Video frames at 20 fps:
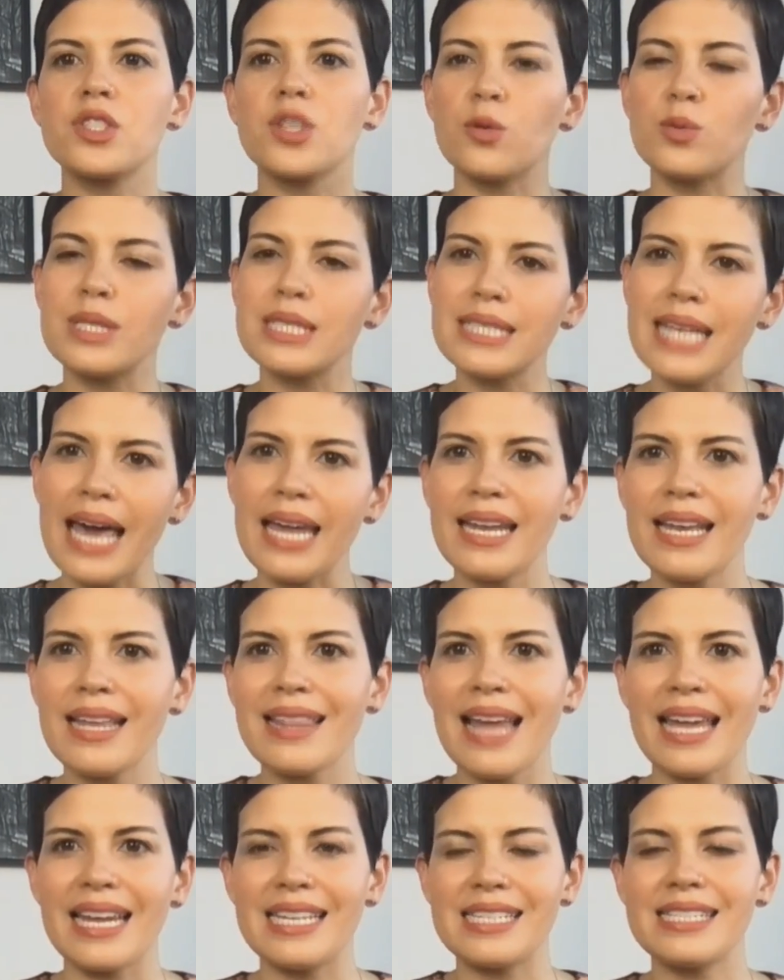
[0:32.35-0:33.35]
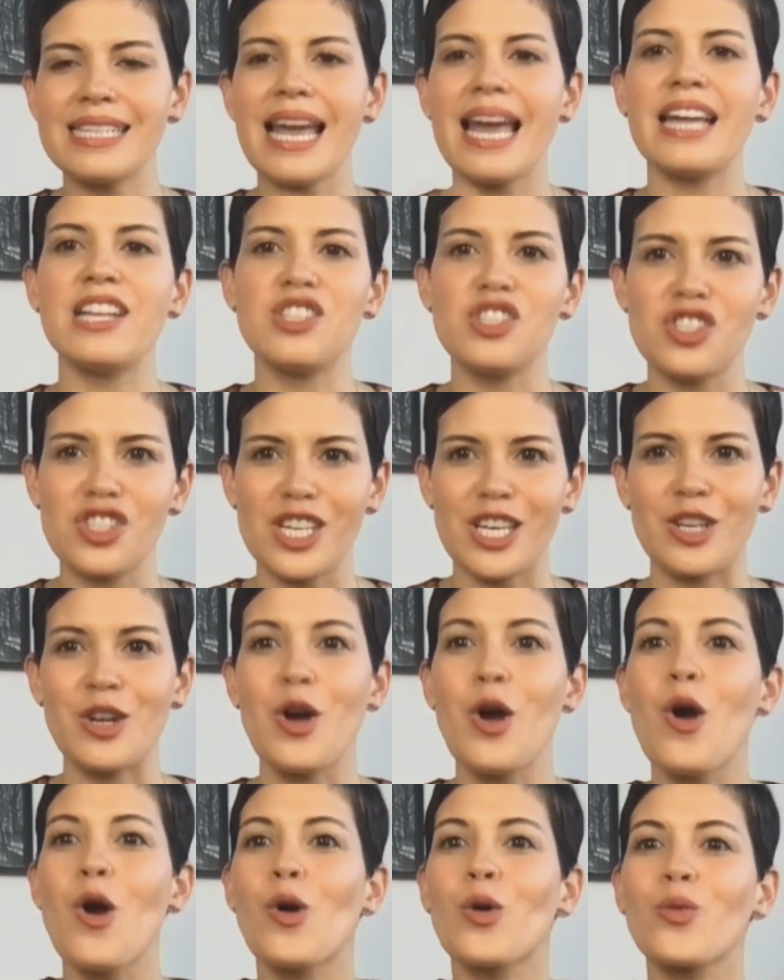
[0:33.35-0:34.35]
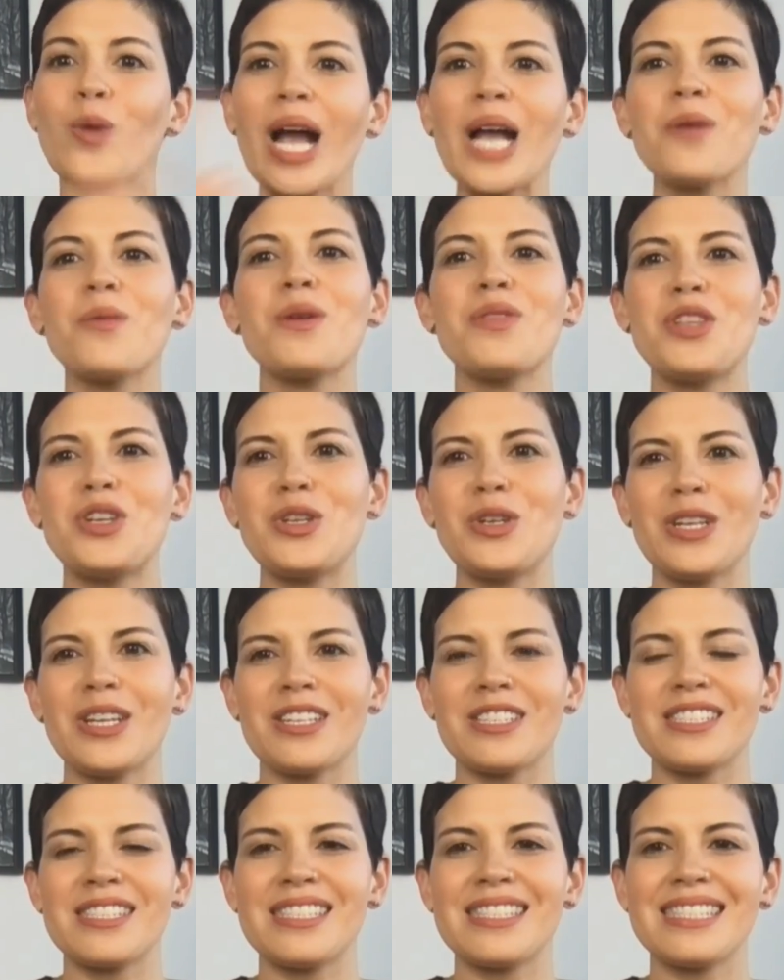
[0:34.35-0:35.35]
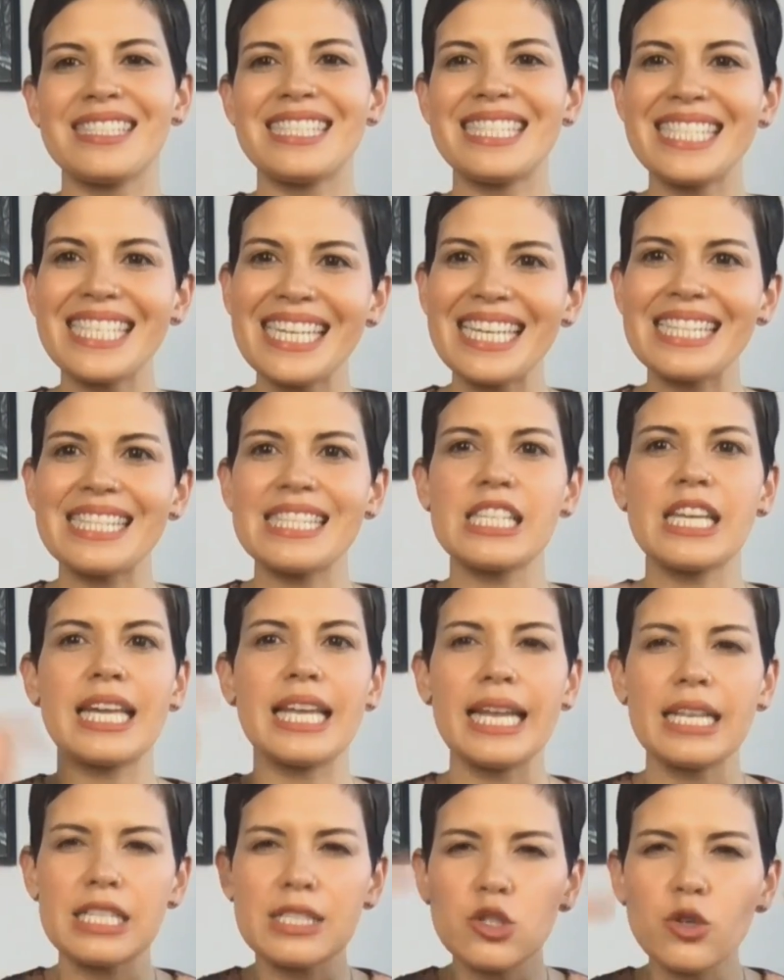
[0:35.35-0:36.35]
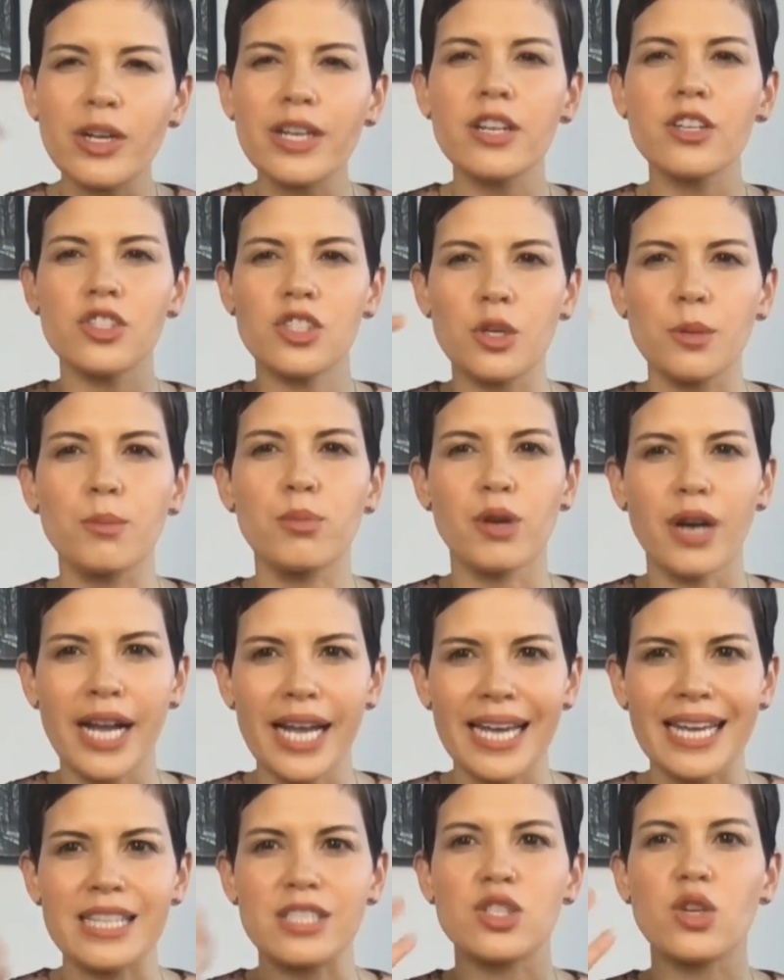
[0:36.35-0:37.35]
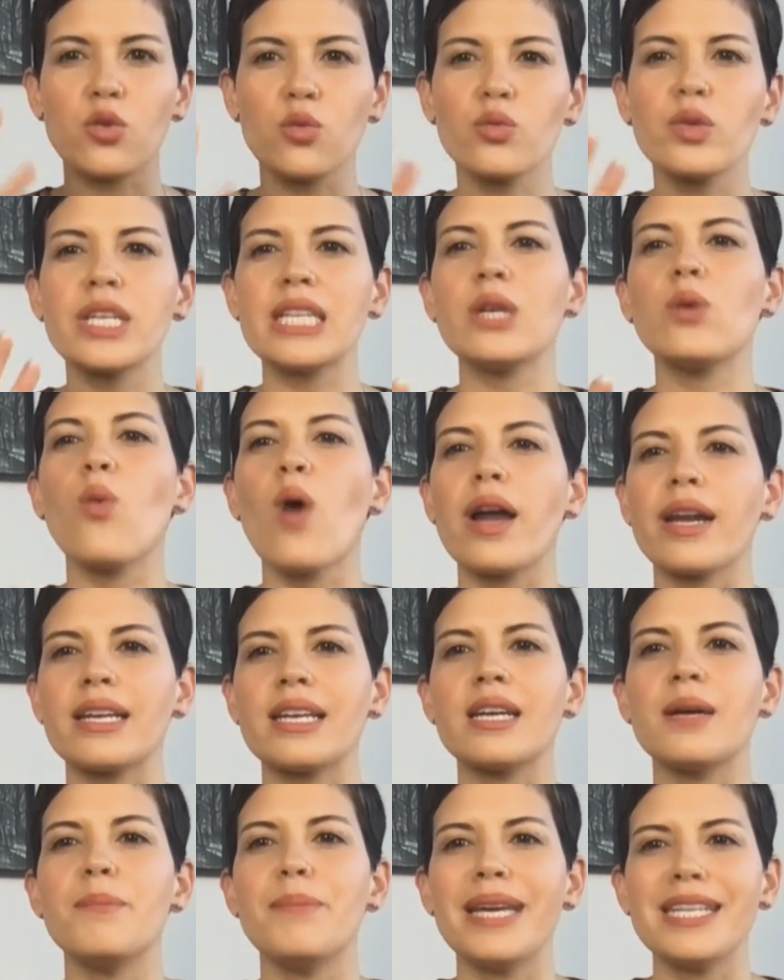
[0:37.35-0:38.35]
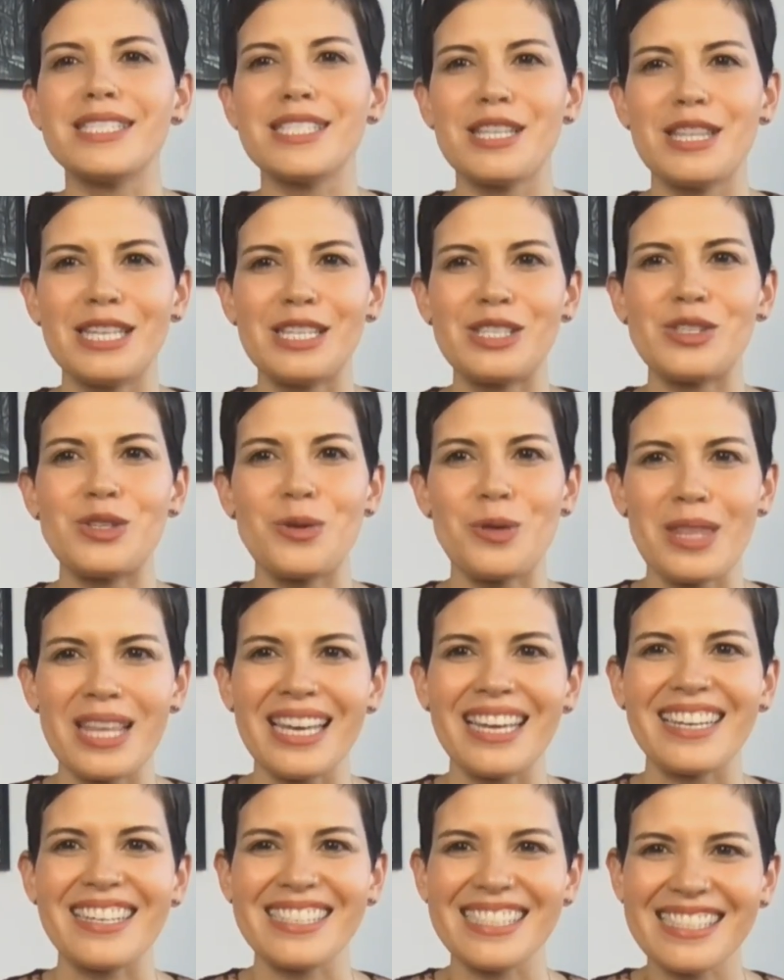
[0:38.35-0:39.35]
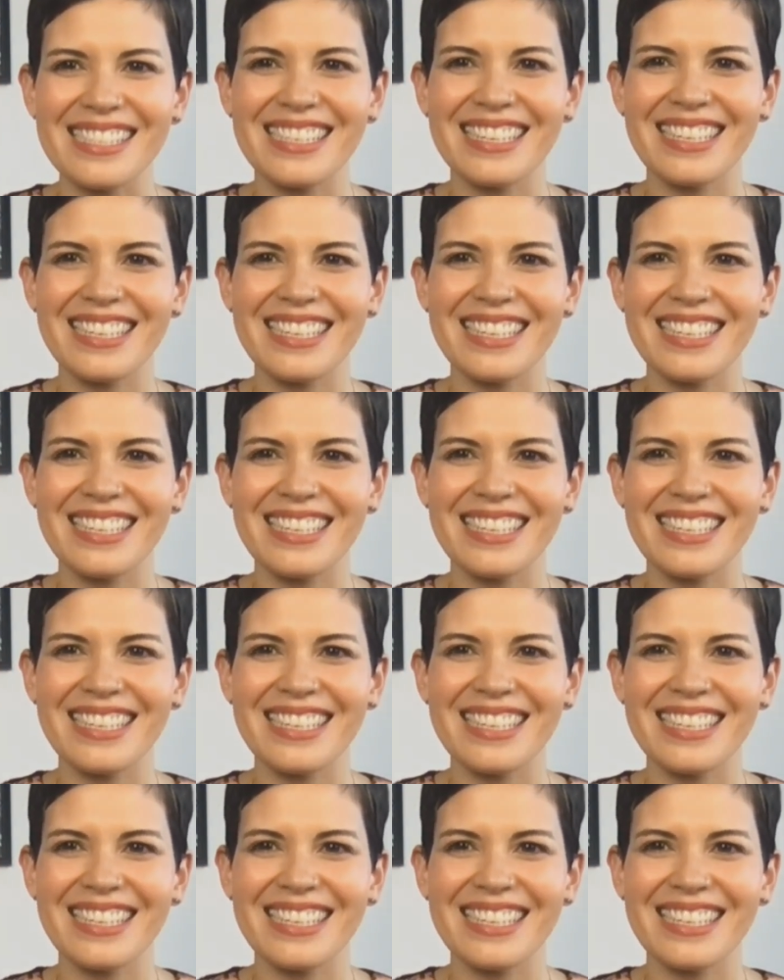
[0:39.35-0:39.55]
So setting that intention right when the new year sits, it triggers your brain to really want to commit to these new things.